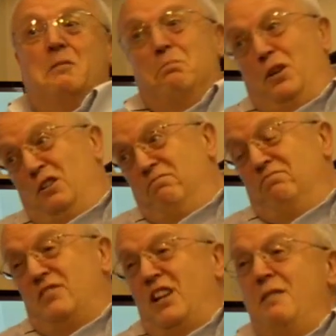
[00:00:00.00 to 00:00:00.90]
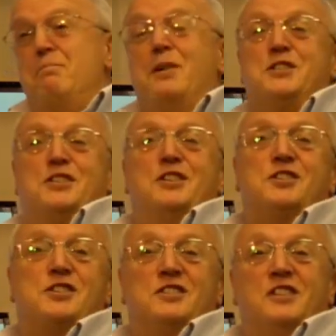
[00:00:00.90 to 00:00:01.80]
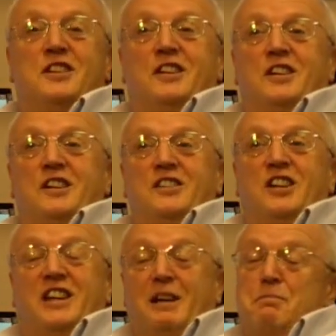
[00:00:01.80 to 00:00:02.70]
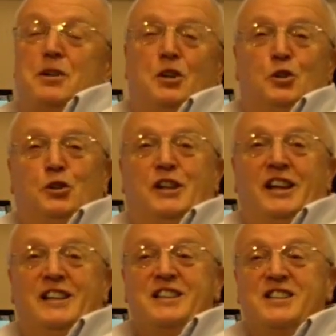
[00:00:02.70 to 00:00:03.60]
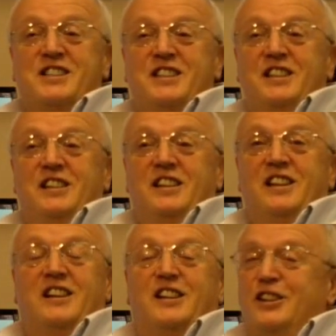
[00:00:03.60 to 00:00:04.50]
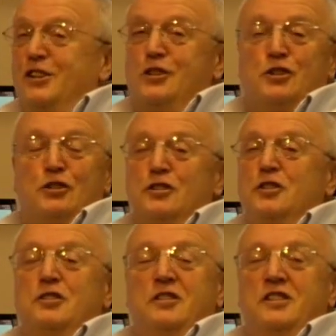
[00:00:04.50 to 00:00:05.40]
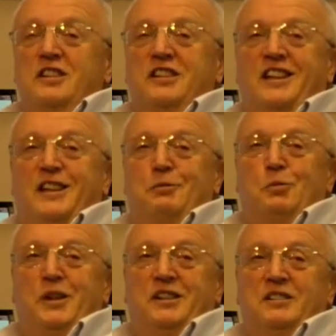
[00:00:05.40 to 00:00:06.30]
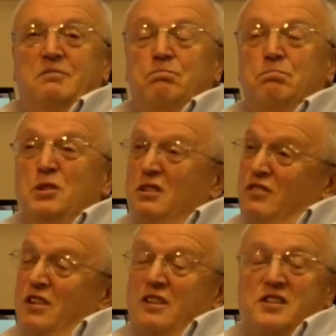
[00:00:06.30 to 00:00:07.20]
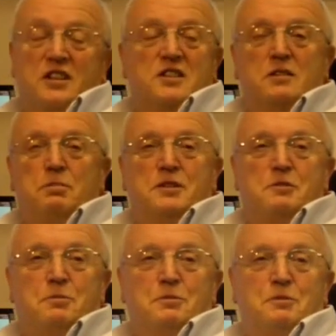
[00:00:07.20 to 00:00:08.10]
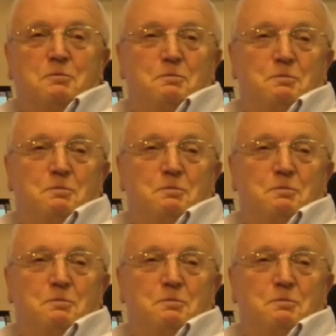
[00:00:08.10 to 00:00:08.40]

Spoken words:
But in business, you can be the good guys, and I can assure you, you can win, but you've got to stick to your principles.